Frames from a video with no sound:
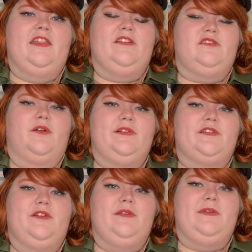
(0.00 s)
and there's always
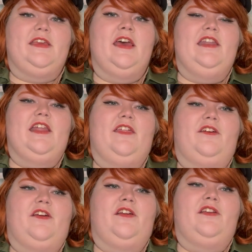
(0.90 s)
going to be
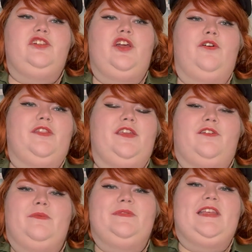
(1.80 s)
another show that
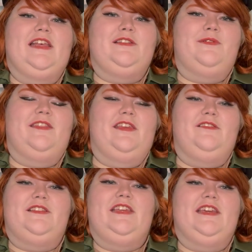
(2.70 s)
you're obsessed with, that you
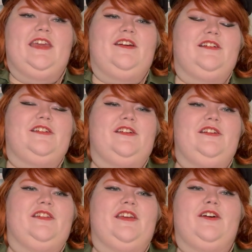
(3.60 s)
see a character and
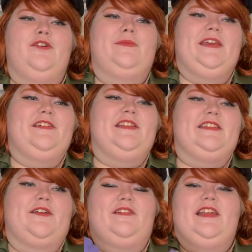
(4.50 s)
you're like, oh my
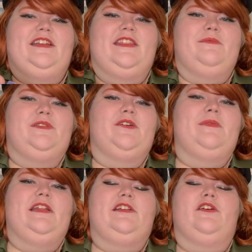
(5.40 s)
goodness, I relate to them so
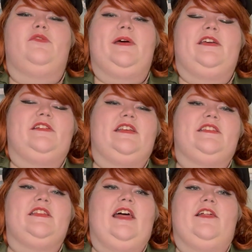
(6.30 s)
much, or oh my
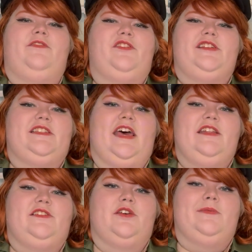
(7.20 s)
goodness, I love their
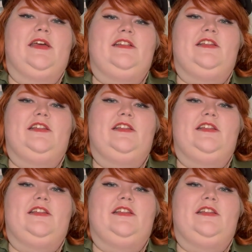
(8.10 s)
design so much,